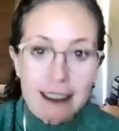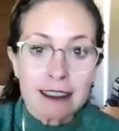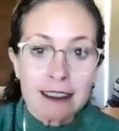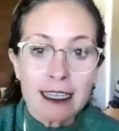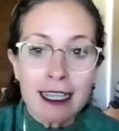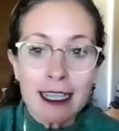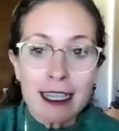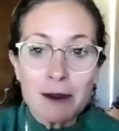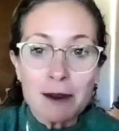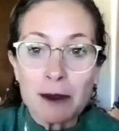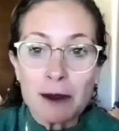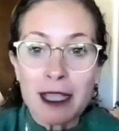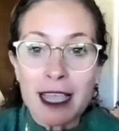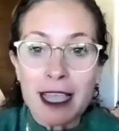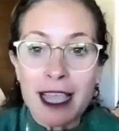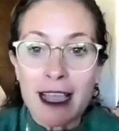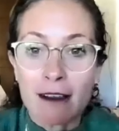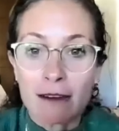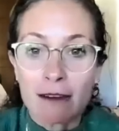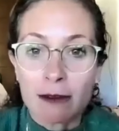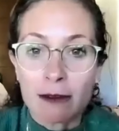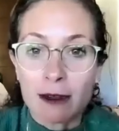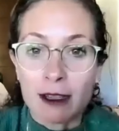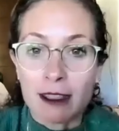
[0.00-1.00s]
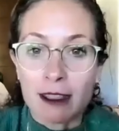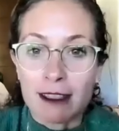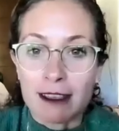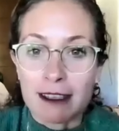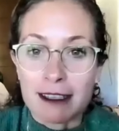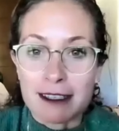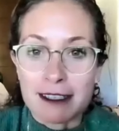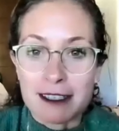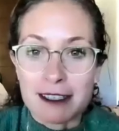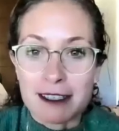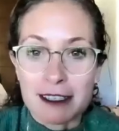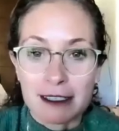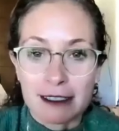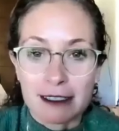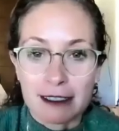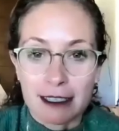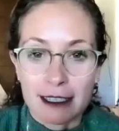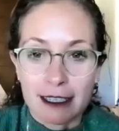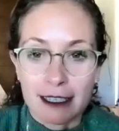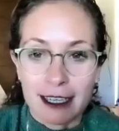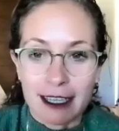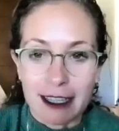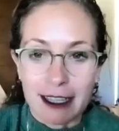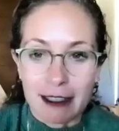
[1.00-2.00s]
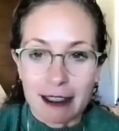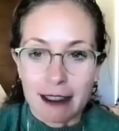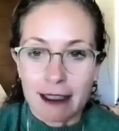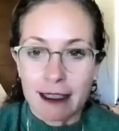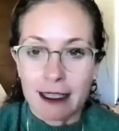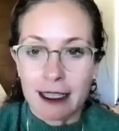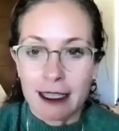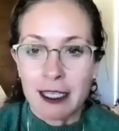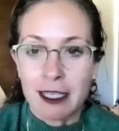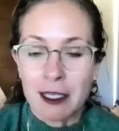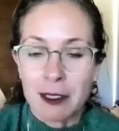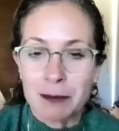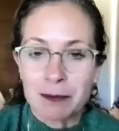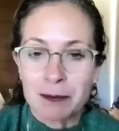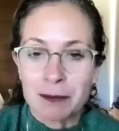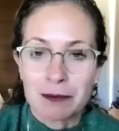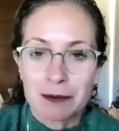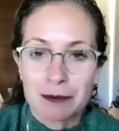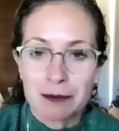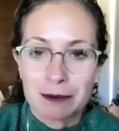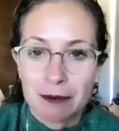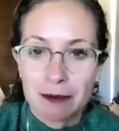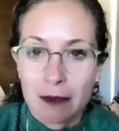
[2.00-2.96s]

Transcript: Today we have with us the